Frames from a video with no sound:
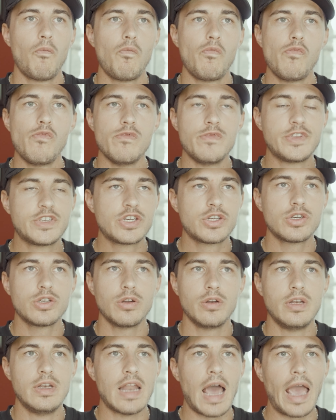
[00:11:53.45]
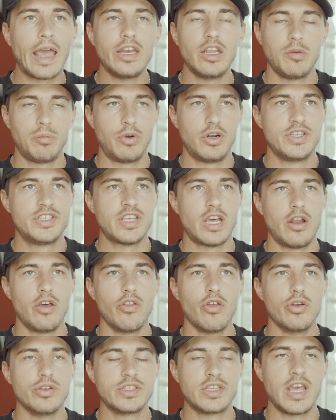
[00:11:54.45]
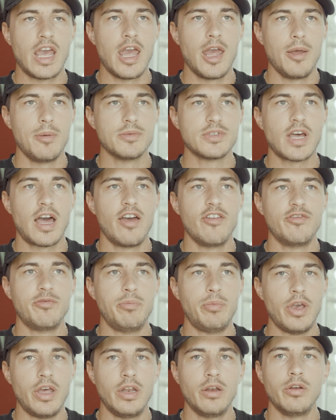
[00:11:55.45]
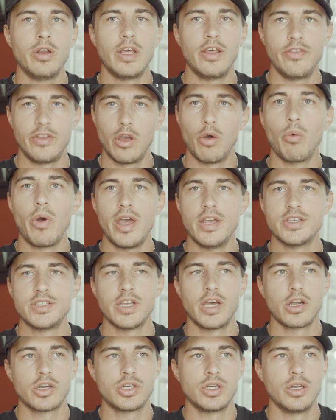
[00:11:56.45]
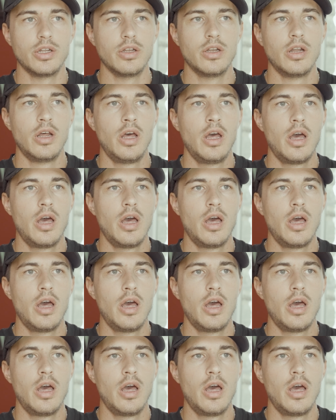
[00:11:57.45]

90% of those games I've been in the away section.